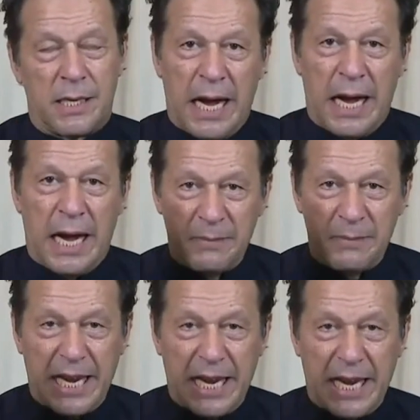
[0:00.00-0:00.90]
I am the
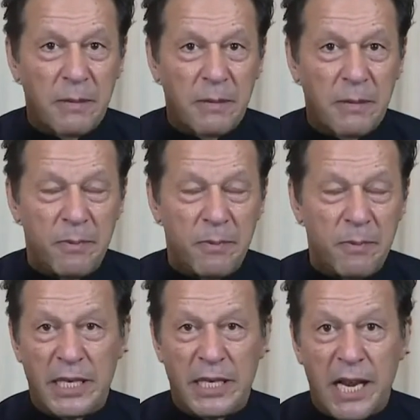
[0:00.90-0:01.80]
head of
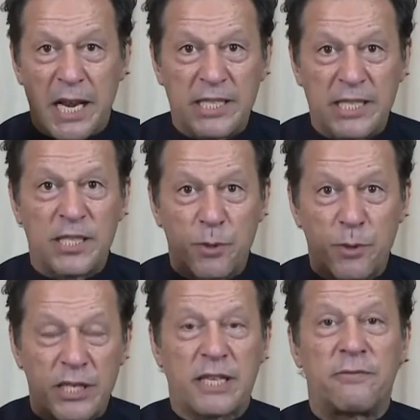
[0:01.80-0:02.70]
the largest
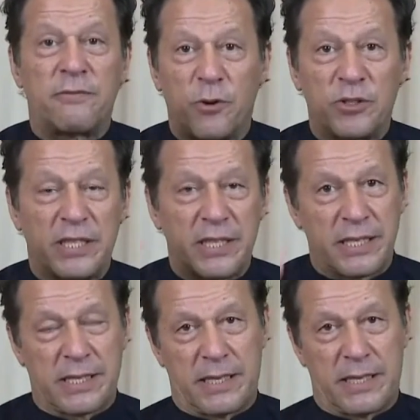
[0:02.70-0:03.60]
political force in this
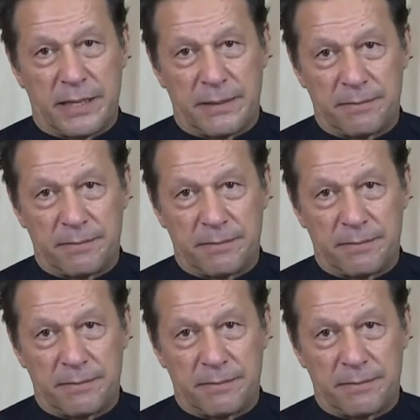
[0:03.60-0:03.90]
country.